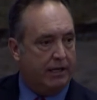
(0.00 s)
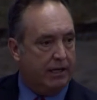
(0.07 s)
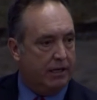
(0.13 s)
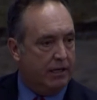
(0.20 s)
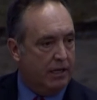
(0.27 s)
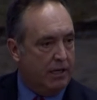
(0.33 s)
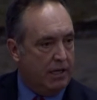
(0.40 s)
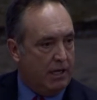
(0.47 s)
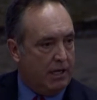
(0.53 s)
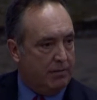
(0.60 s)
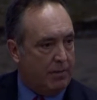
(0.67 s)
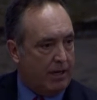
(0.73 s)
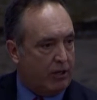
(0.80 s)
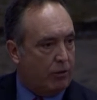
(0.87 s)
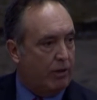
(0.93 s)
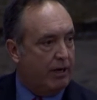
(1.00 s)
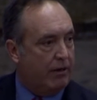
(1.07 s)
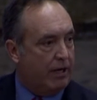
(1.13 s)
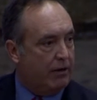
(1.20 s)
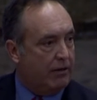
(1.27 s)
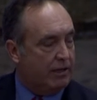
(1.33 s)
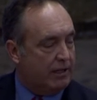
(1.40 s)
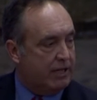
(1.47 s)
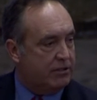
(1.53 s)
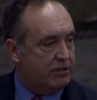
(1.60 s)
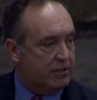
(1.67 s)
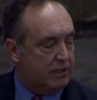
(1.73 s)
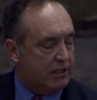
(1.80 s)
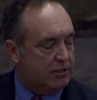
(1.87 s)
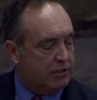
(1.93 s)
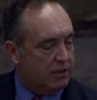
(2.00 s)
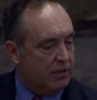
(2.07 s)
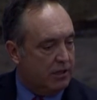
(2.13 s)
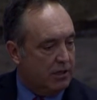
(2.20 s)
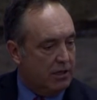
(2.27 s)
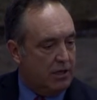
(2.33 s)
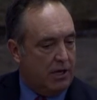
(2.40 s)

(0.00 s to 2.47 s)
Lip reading: in my career here in the legislature.